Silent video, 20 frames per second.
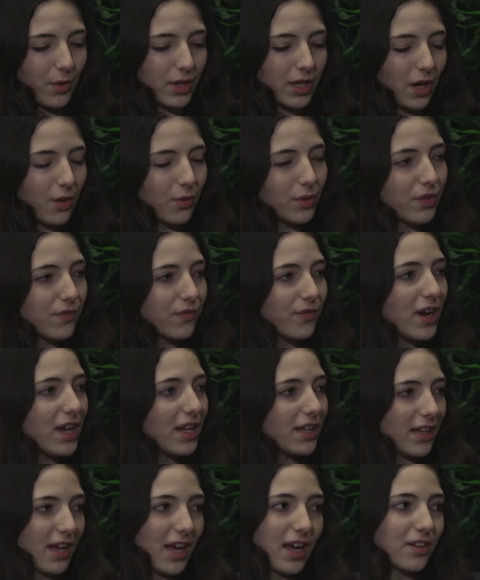went out with a
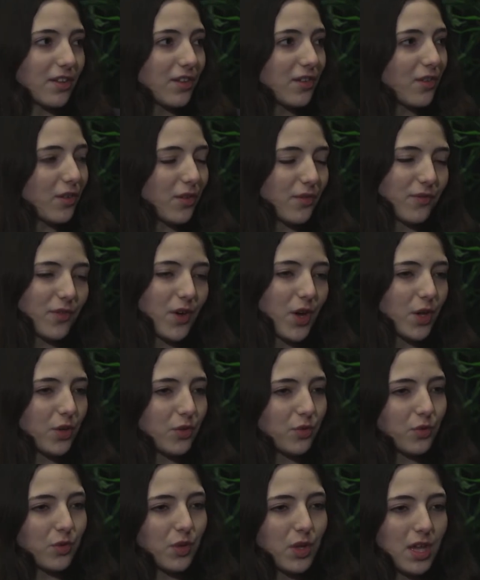friend, I had a lot of fun,
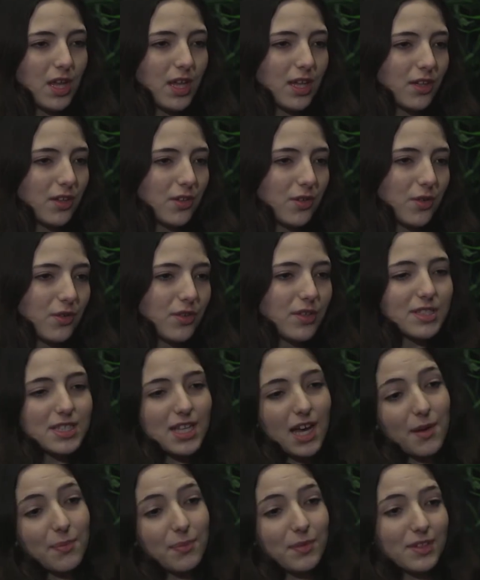or, this
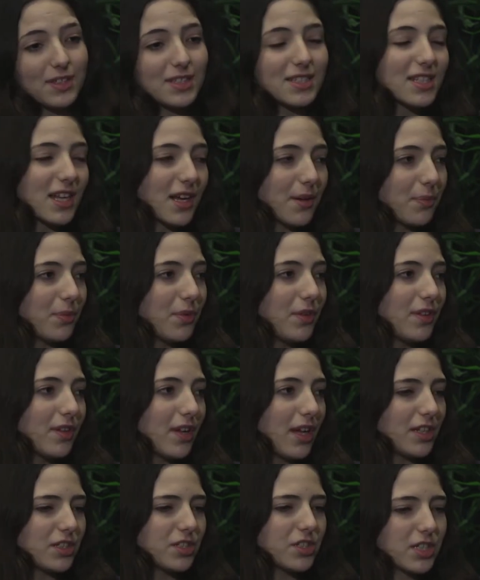
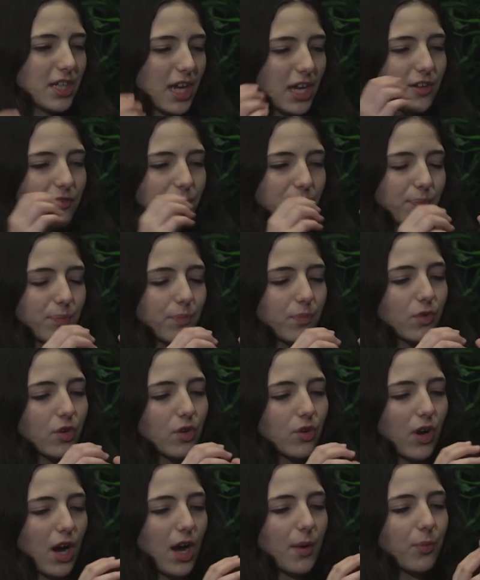happened, and just kind of
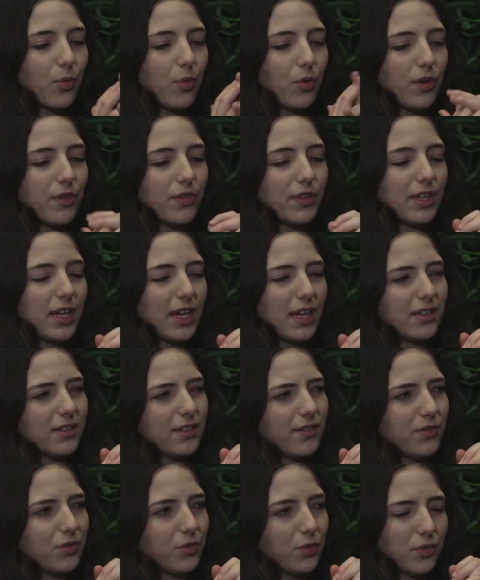grab all of the
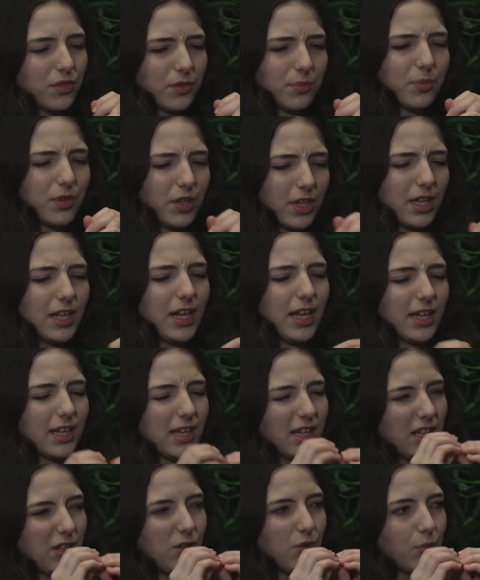negative thoughts and put it in like
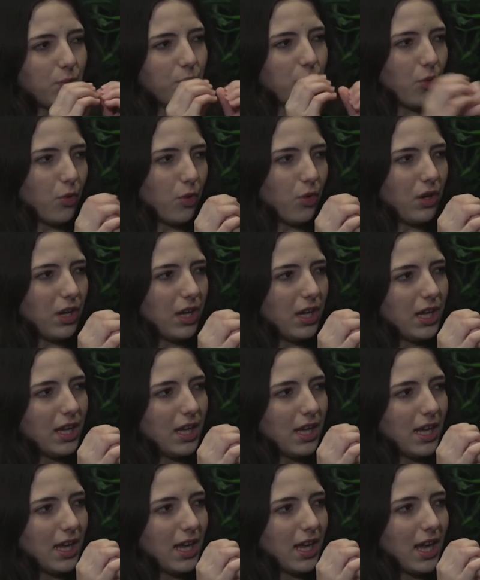a little ball
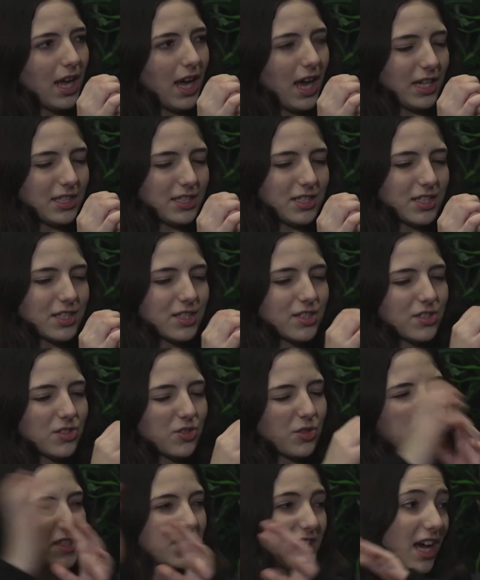and just
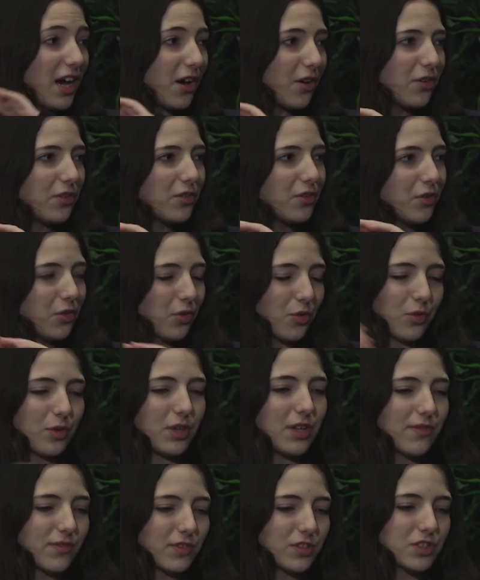toss it out. Or
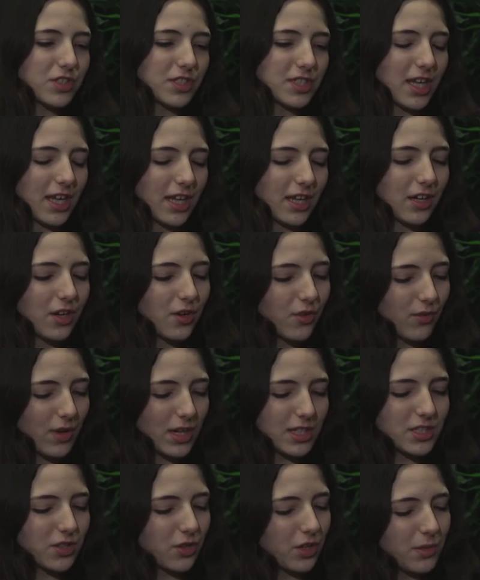even just like
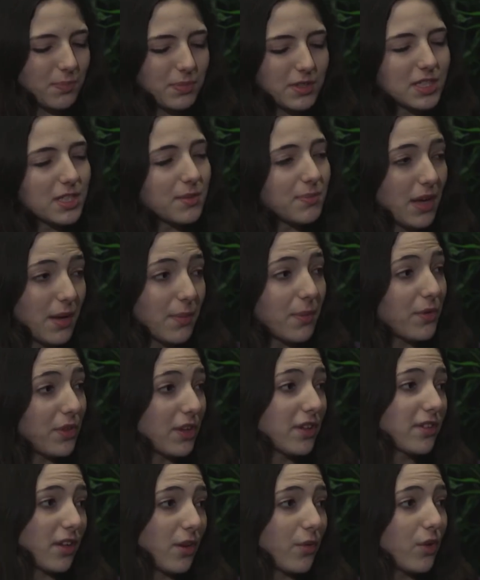writing on a piece of paper
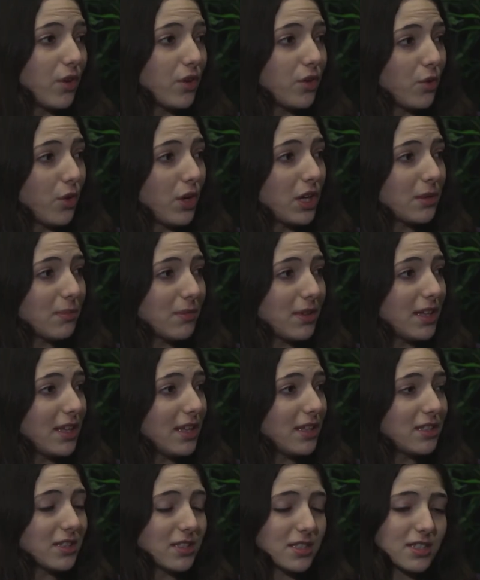things that were annoying me
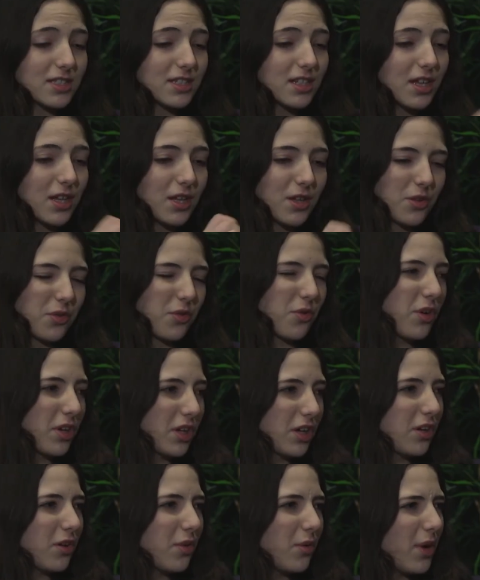and just
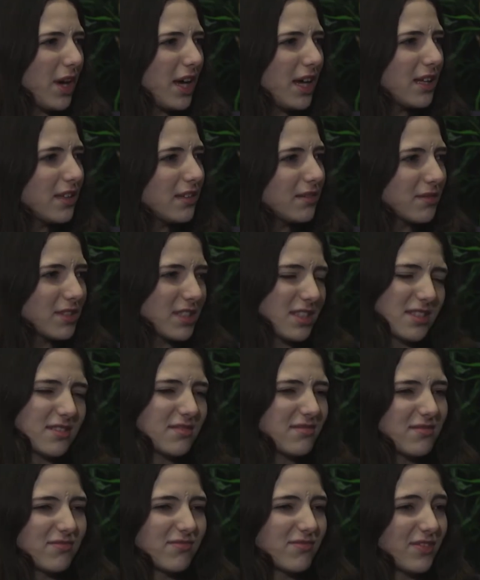throwing them away, because
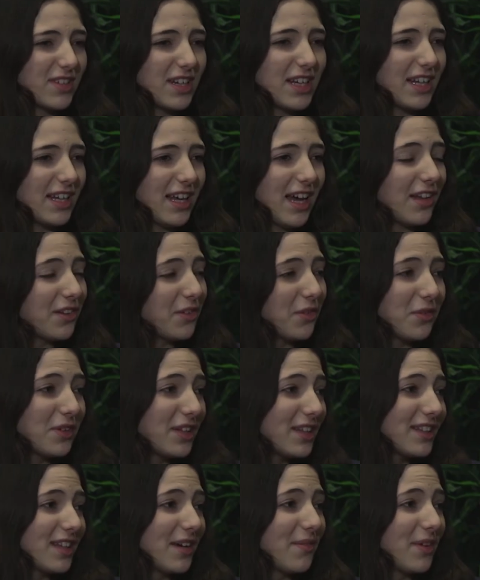really I don't
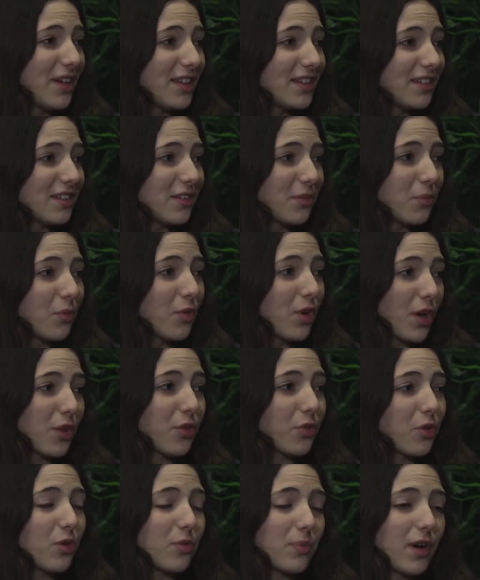need them, and the more I
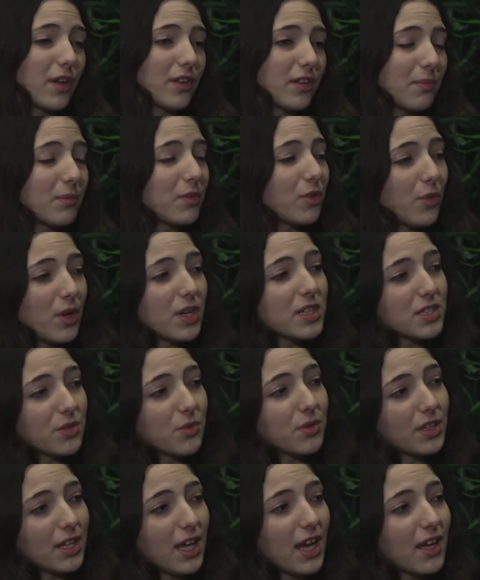thought about them, the worse it
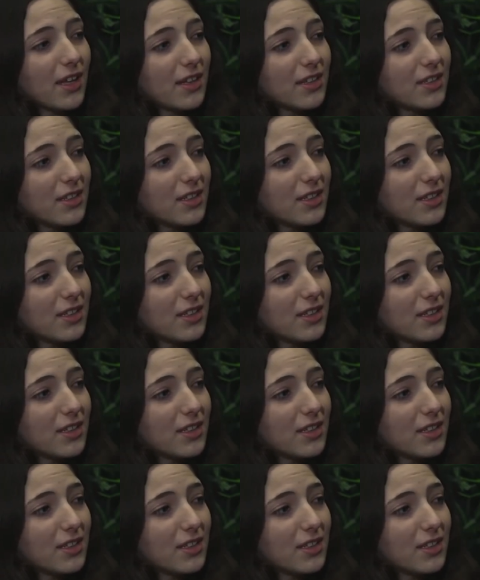would get.